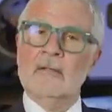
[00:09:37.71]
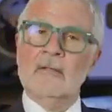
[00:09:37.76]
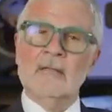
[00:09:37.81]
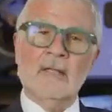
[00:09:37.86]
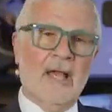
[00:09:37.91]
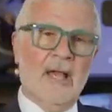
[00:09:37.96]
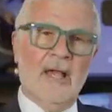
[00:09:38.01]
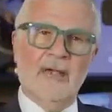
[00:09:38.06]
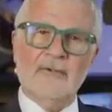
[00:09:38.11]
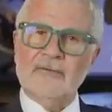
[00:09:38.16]

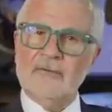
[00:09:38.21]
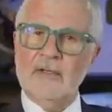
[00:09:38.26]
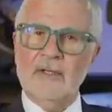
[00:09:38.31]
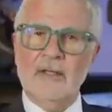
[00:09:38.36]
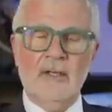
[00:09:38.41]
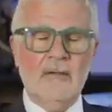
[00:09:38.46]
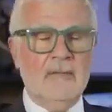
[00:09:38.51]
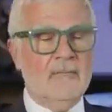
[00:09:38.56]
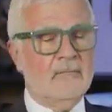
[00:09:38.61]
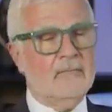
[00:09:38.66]

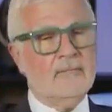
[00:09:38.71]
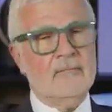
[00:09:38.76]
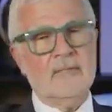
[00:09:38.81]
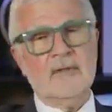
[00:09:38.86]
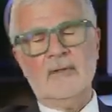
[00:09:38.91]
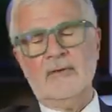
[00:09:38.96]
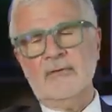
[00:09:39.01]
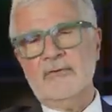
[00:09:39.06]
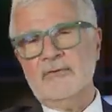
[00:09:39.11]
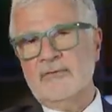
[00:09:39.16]
Lastly,
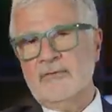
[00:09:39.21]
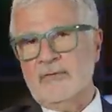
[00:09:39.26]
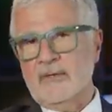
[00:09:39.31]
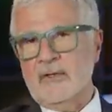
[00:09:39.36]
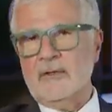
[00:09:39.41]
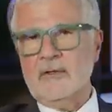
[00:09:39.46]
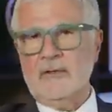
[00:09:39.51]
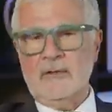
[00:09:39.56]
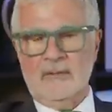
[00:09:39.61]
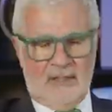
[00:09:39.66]

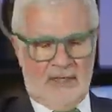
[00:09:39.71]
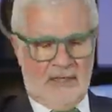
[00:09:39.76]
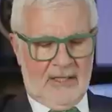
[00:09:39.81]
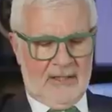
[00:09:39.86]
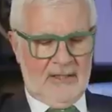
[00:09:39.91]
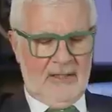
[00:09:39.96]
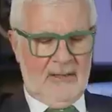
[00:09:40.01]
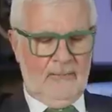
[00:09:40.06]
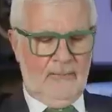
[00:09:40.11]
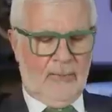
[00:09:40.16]
consider
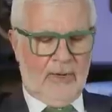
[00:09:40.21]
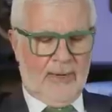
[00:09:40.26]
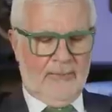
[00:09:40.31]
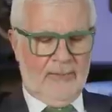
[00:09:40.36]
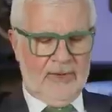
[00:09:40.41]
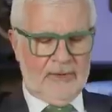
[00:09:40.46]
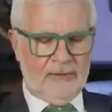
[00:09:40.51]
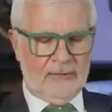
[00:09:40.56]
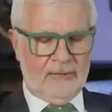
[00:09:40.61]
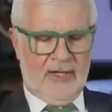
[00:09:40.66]
taking
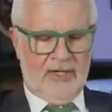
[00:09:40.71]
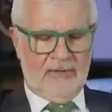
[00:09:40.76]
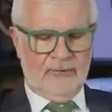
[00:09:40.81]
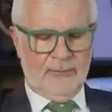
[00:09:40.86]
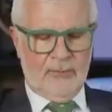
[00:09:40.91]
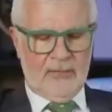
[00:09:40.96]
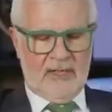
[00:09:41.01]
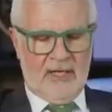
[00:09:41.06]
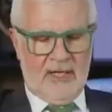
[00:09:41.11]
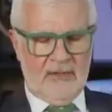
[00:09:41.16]
public
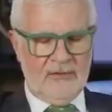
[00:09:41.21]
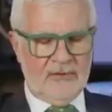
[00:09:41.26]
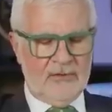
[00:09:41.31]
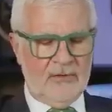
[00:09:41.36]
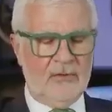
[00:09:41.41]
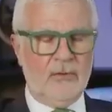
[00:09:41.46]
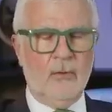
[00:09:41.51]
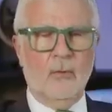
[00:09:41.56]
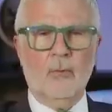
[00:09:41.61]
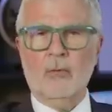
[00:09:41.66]

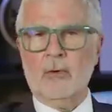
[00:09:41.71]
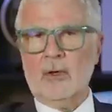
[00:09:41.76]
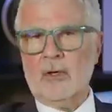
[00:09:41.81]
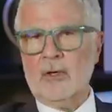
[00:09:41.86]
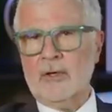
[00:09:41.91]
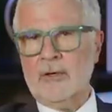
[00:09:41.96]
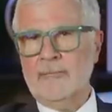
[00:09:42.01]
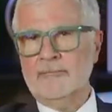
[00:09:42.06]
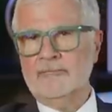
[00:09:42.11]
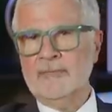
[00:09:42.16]
transportation to
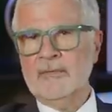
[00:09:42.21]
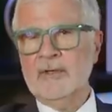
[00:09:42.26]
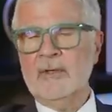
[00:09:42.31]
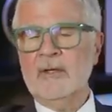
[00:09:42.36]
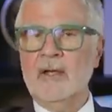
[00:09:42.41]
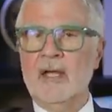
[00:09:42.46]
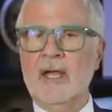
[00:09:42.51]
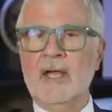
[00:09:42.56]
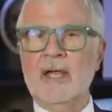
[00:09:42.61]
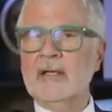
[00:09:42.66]
work
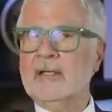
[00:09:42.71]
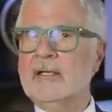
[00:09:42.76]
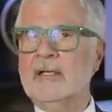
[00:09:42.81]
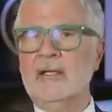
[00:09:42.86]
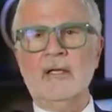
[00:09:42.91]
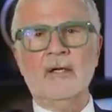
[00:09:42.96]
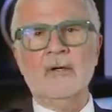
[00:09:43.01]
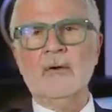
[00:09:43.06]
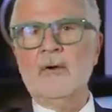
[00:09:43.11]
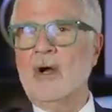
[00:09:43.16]
and
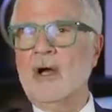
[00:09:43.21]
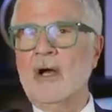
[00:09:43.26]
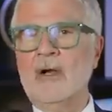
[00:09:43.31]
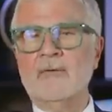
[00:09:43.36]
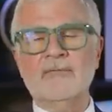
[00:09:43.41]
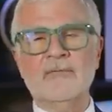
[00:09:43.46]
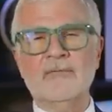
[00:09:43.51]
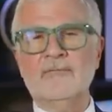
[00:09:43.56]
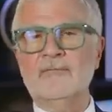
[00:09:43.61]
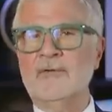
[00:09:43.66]
get
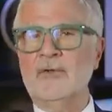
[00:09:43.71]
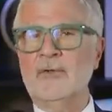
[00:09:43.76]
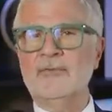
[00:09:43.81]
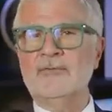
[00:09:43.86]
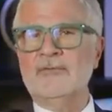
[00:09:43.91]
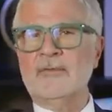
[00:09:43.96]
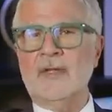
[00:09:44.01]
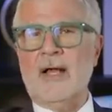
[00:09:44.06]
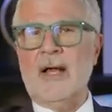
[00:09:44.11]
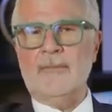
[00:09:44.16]
off a few
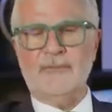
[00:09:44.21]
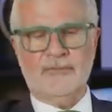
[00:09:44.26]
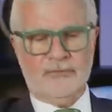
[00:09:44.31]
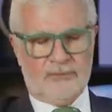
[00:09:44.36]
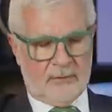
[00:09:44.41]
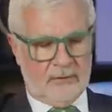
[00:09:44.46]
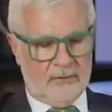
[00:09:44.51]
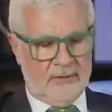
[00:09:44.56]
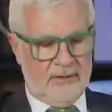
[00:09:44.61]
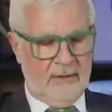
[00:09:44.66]

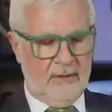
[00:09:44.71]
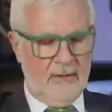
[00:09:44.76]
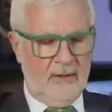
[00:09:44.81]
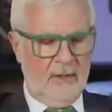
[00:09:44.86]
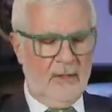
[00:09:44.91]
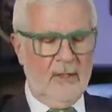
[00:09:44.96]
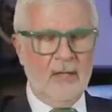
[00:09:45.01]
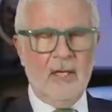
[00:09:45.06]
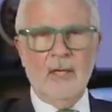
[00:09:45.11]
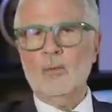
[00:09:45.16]
stops early
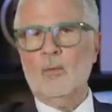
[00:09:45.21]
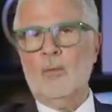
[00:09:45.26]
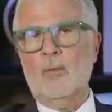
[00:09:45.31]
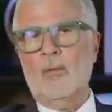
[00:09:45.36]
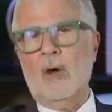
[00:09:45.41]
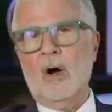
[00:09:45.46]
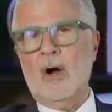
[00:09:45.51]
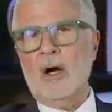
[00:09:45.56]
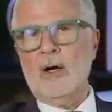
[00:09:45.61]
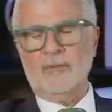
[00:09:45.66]
and
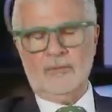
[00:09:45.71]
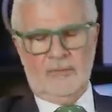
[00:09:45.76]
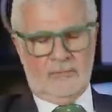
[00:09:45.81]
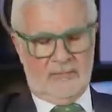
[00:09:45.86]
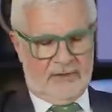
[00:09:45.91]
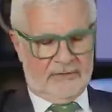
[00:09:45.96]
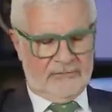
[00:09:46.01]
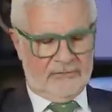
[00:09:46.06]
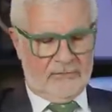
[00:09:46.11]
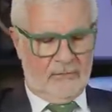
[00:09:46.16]
walk the
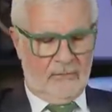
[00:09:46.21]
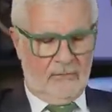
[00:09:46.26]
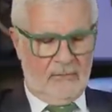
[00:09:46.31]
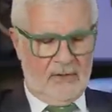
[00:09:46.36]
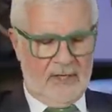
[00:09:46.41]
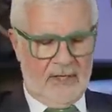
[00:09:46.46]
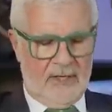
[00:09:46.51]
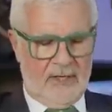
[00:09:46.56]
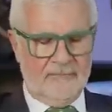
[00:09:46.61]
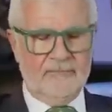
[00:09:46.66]
rest of the
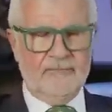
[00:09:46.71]
way.